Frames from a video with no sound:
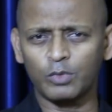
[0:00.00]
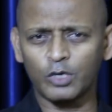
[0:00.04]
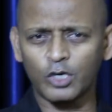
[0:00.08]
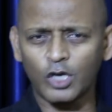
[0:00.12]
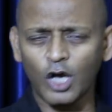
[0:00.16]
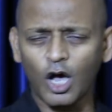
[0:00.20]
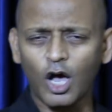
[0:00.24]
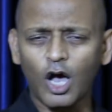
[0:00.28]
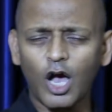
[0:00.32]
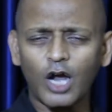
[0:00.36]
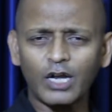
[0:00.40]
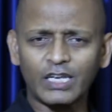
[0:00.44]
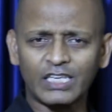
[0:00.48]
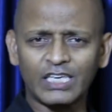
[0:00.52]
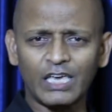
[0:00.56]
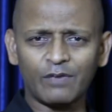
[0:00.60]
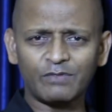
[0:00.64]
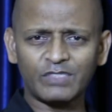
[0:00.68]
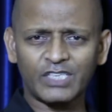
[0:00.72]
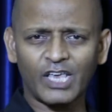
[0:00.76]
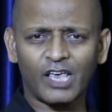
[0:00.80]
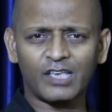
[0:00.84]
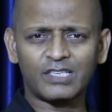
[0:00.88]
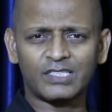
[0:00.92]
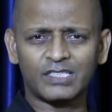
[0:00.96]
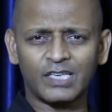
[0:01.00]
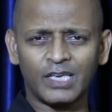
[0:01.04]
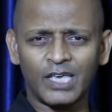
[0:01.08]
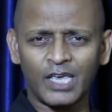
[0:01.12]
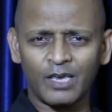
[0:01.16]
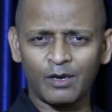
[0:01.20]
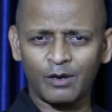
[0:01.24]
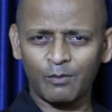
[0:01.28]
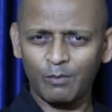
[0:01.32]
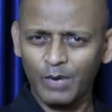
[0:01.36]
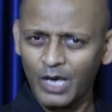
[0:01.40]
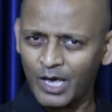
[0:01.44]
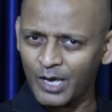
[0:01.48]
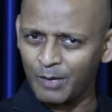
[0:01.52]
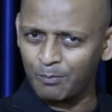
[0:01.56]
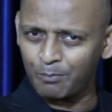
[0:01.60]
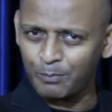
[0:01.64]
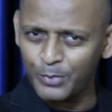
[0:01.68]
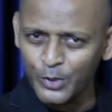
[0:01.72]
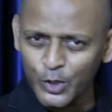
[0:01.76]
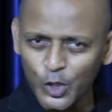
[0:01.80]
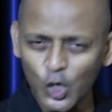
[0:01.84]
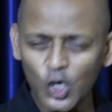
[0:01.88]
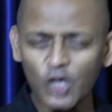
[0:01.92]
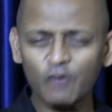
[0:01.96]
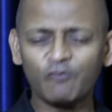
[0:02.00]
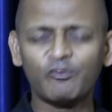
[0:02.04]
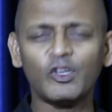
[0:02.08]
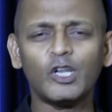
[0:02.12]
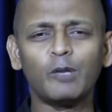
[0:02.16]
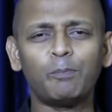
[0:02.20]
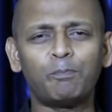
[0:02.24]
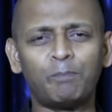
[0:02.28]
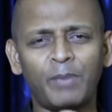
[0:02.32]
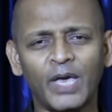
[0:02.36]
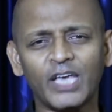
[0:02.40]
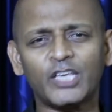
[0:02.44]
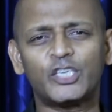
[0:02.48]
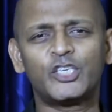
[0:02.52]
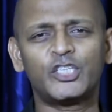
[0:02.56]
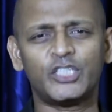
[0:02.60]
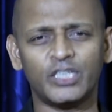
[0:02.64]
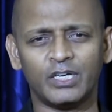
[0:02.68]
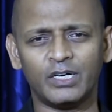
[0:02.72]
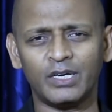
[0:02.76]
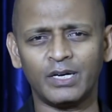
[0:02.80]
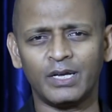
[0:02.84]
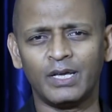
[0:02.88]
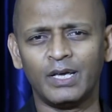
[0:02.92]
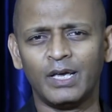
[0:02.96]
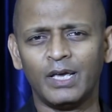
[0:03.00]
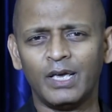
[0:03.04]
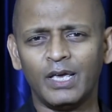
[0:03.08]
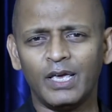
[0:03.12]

God gives us a beautiful picture